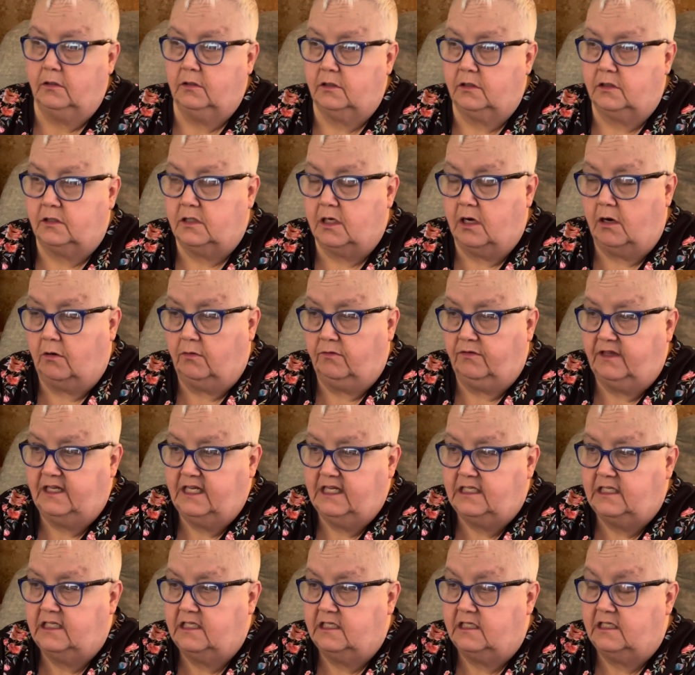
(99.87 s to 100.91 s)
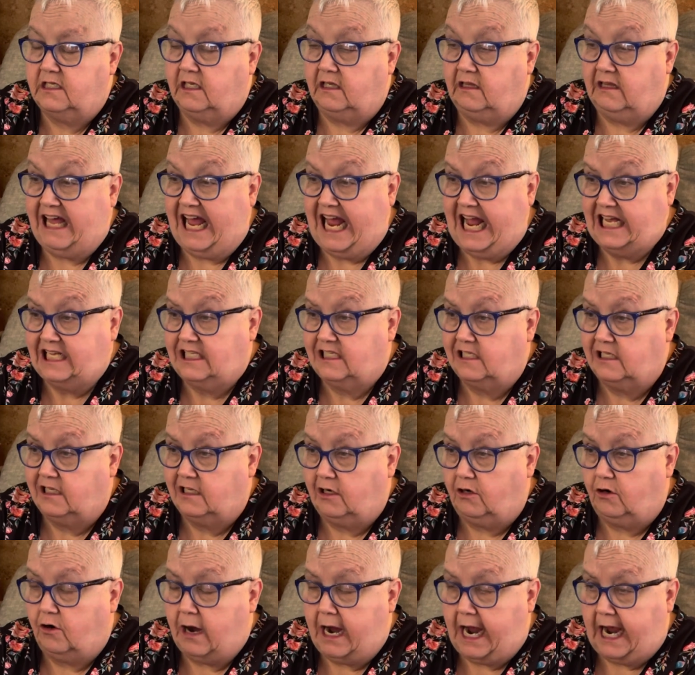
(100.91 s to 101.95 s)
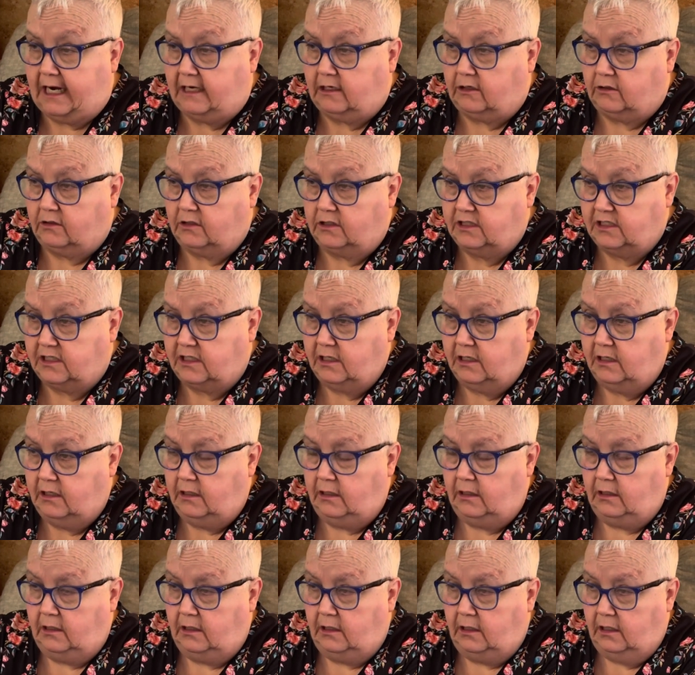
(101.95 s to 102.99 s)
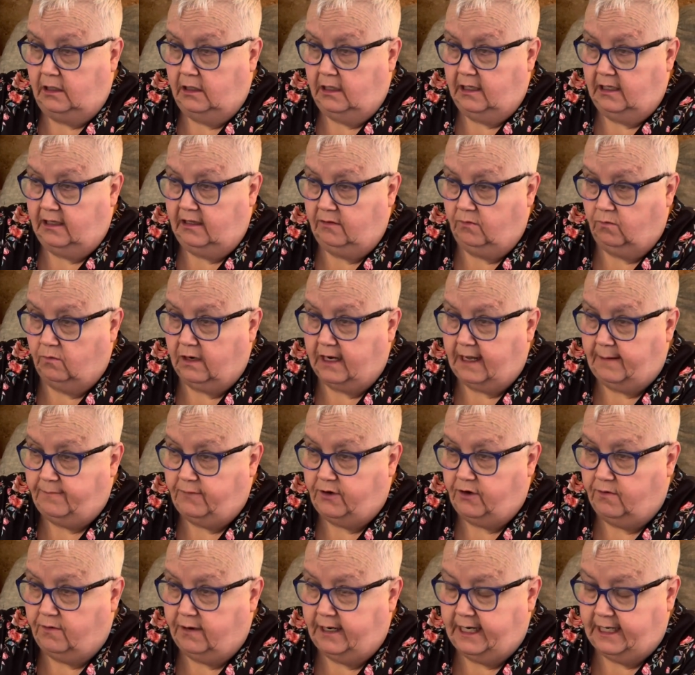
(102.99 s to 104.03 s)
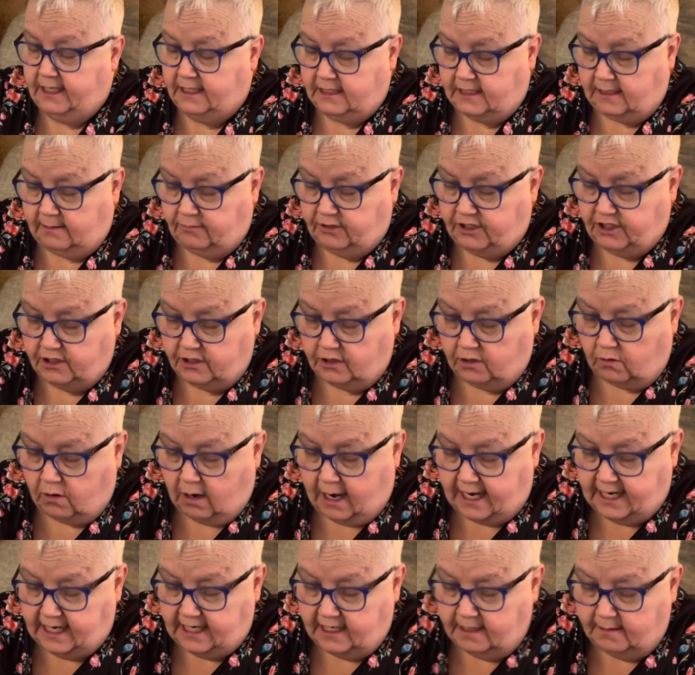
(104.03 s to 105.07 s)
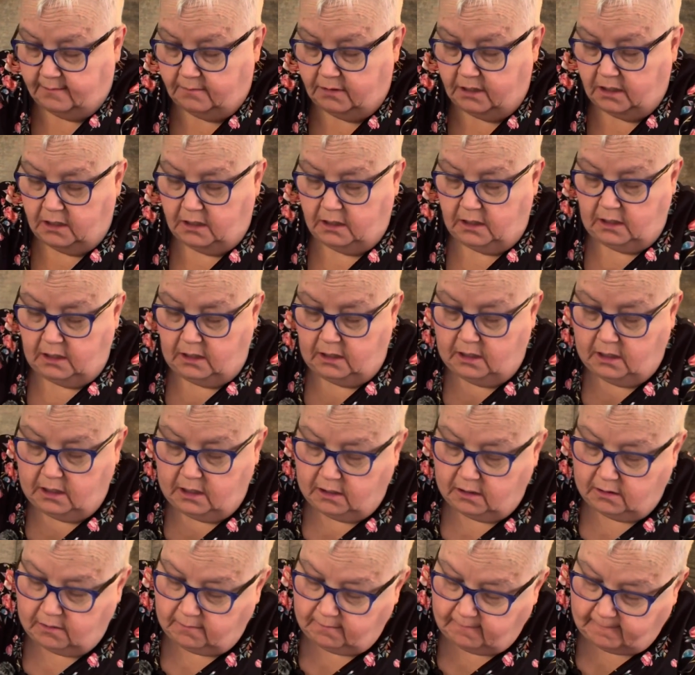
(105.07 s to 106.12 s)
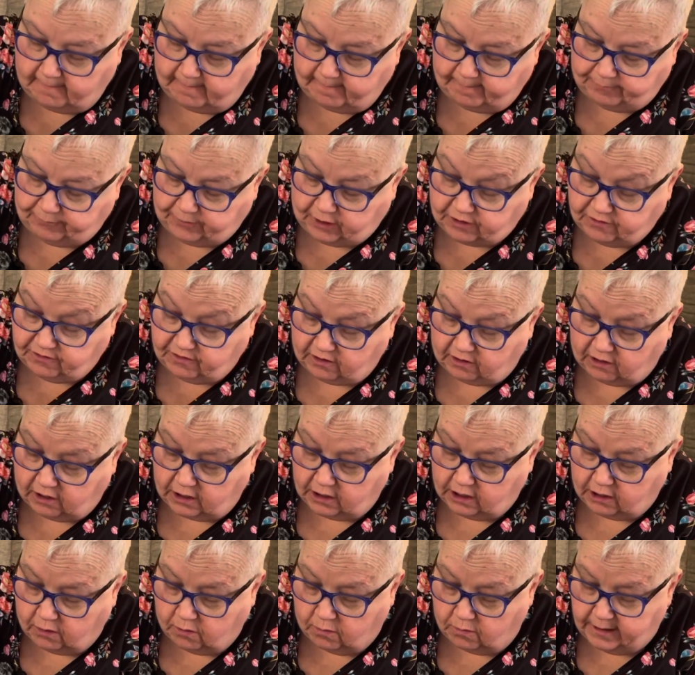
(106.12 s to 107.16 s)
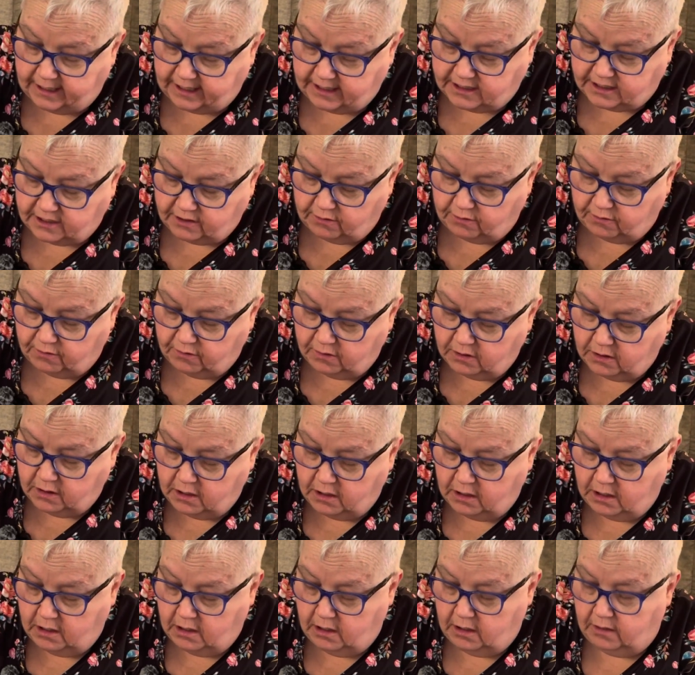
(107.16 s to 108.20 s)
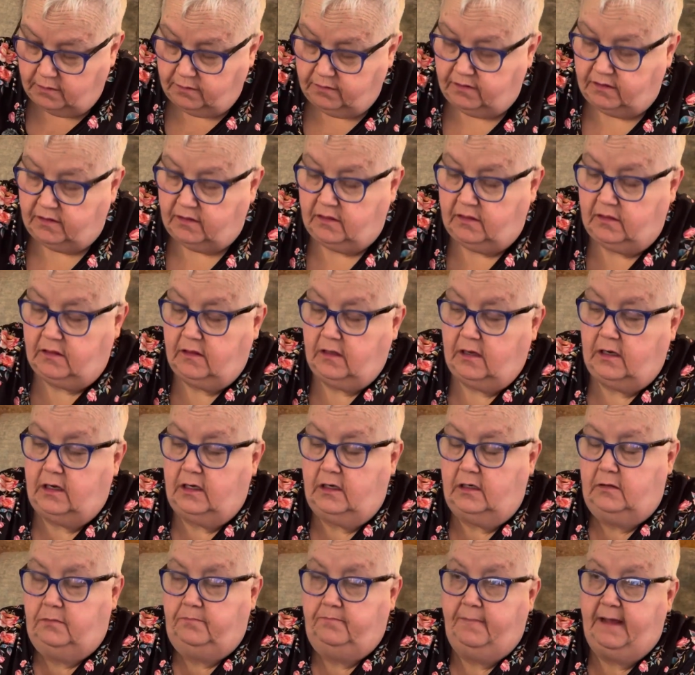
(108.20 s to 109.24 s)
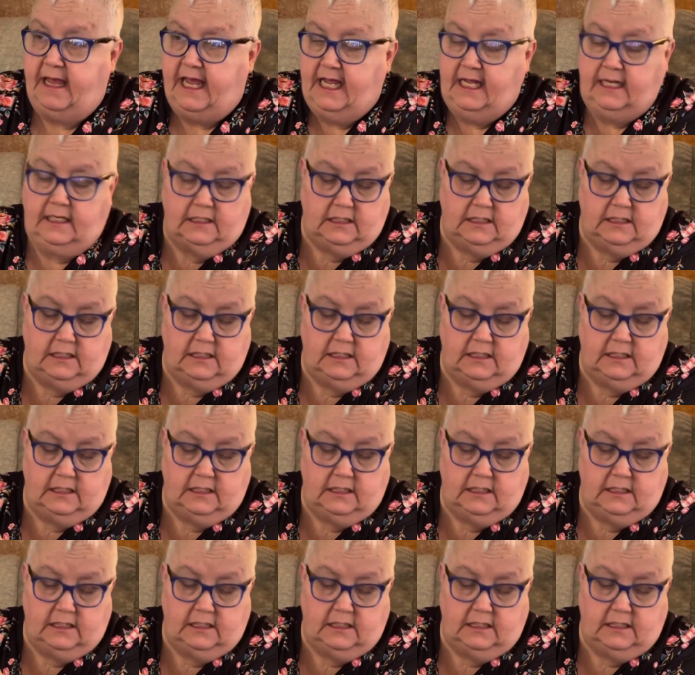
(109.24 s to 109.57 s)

So this is the last of the crackers. And then what I'm doing is I'm just grinding them because they're going to go into the meat